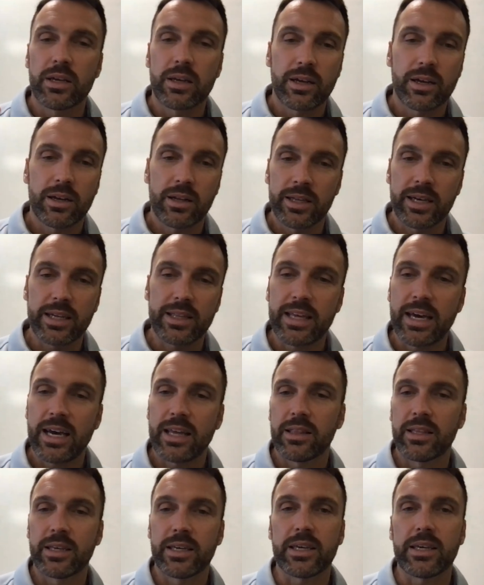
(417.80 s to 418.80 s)
click that
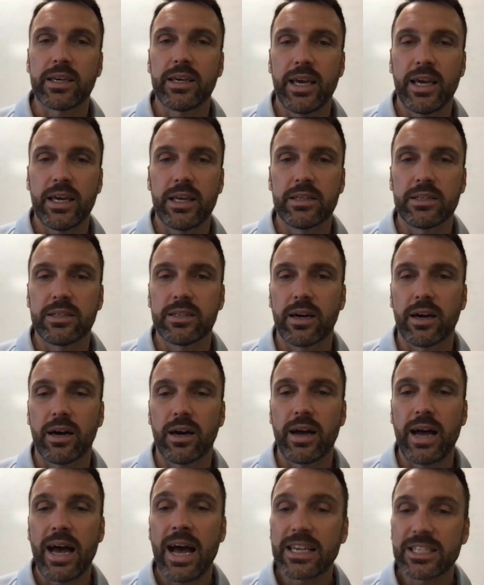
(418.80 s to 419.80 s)
link, and
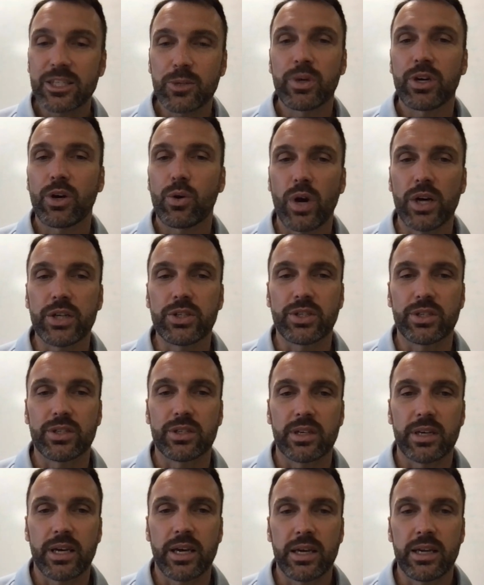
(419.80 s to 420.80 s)
uh, ask me a
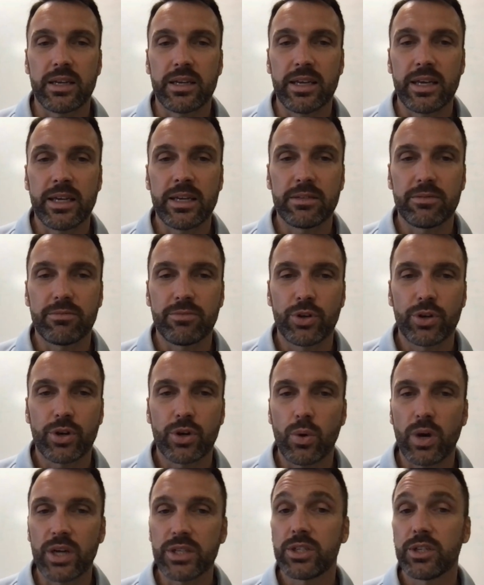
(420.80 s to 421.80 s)
question. And it, your
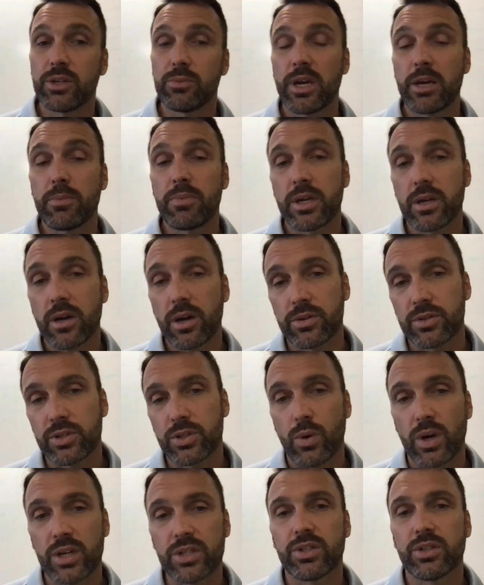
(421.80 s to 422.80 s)
question may be others'
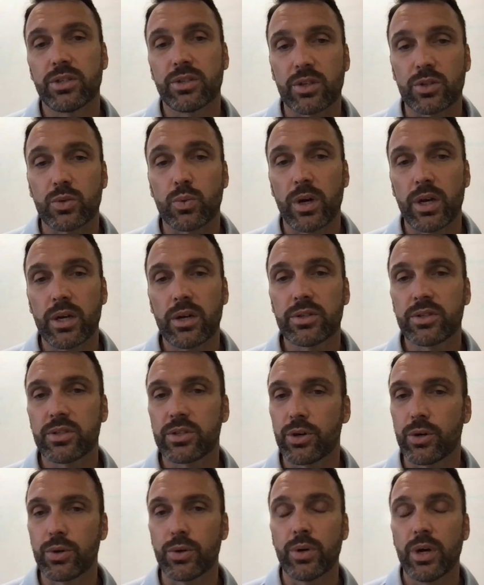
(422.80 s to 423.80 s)
questions as well.
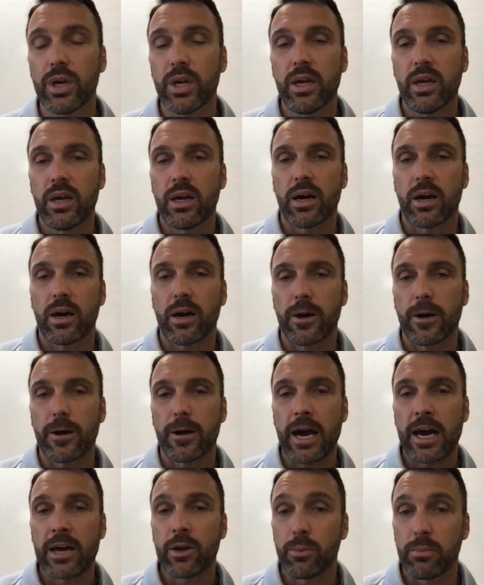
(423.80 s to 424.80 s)
So uh,
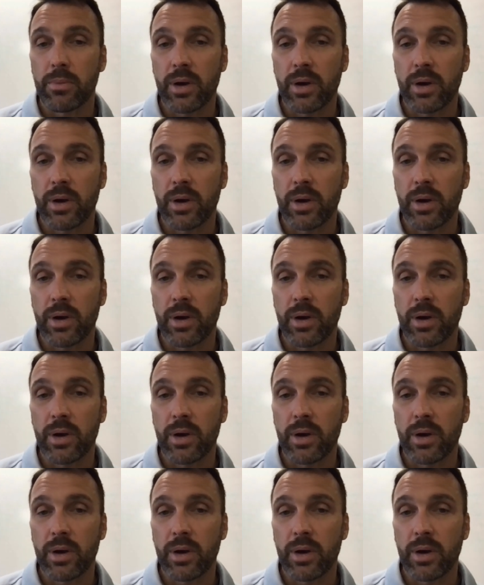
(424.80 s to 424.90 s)
I don't